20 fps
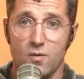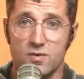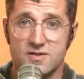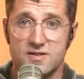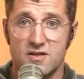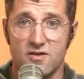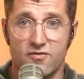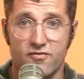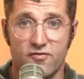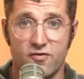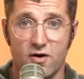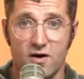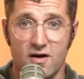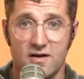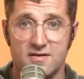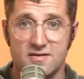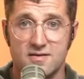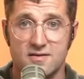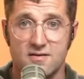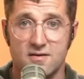was in the
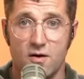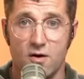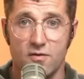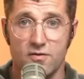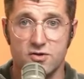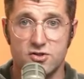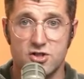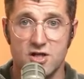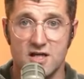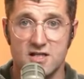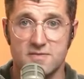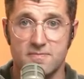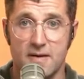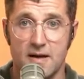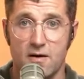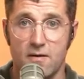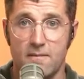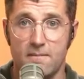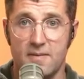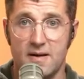front on the chest mount,